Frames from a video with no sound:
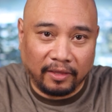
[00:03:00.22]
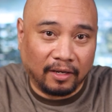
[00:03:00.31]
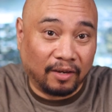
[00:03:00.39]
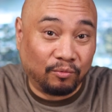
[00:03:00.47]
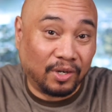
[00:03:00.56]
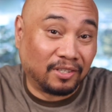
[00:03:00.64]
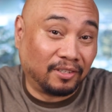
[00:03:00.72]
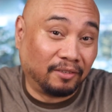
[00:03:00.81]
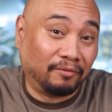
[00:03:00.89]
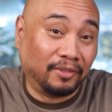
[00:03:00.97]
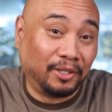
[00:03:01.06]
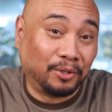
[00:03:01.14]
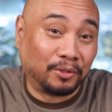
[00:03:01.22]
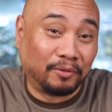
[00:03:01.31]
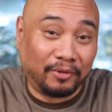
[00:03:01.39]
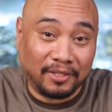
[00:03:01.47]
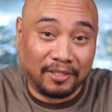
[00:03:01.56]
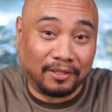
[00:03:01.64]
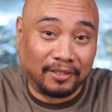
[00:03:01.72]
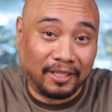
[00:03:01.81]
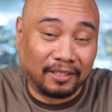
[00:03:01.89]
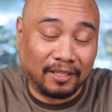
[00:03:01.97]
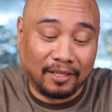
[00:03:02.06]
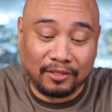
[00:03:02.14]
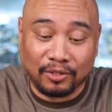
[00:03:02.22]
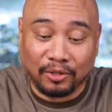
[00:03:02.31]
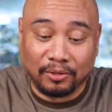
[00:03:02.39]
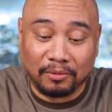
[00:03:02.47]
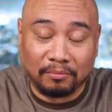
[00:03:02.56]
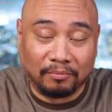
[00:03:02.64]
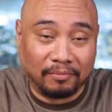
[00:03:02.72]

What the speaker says: think I've watched enough videos of his on TikTok, so